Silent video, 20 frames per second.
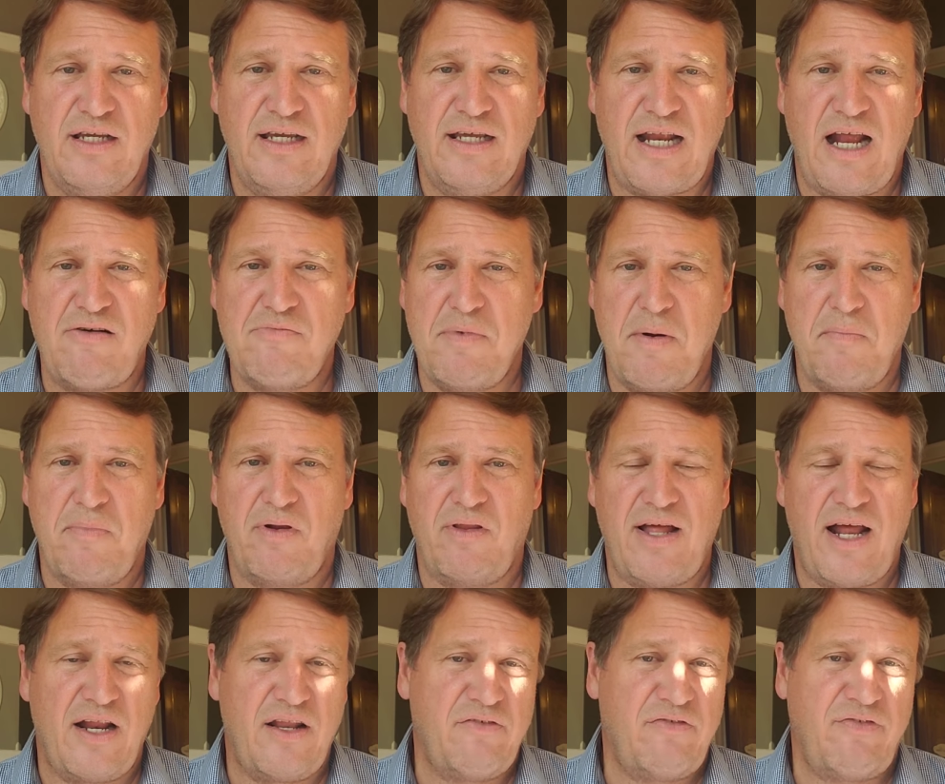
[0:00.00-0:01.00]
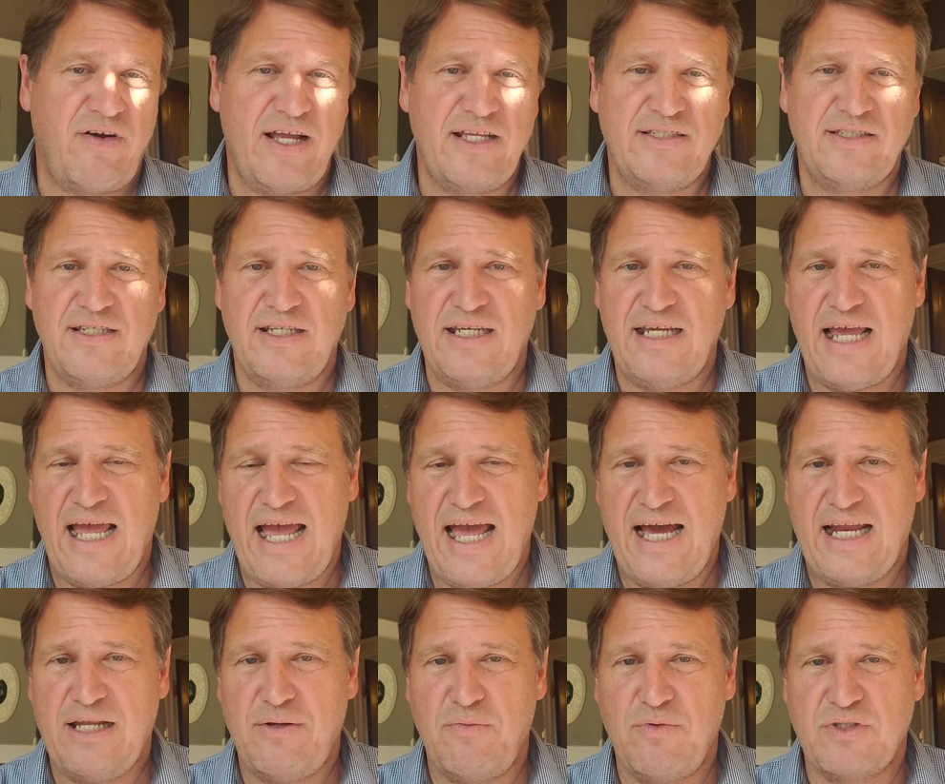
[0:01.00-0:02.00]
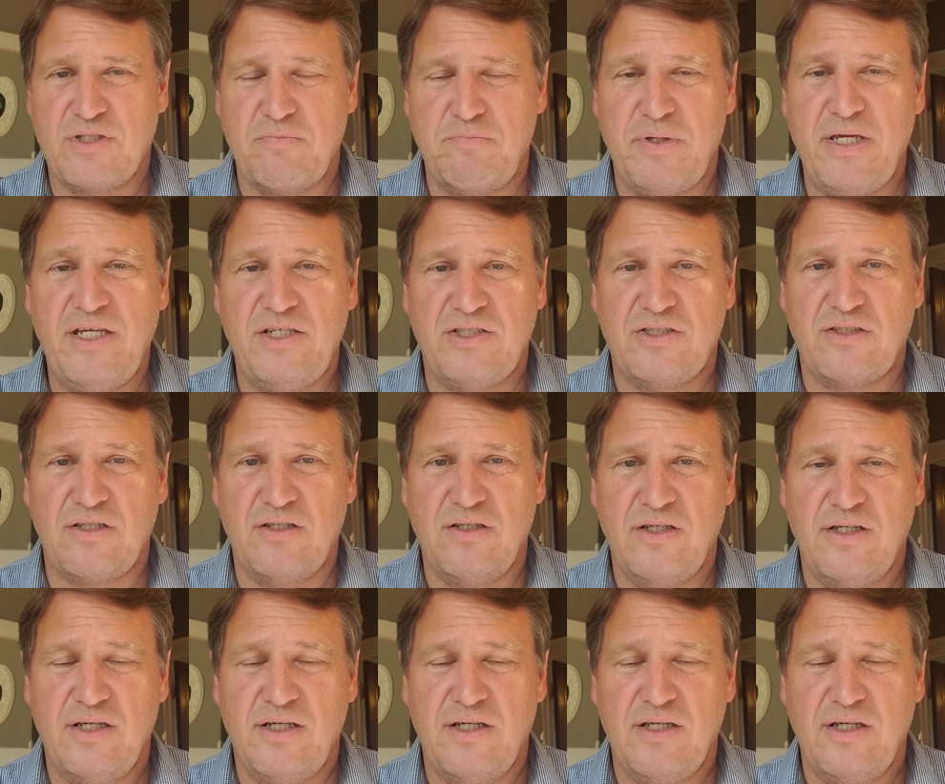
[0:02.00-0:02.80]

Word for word: and I remember a lot of the fights that he had. He was a beast.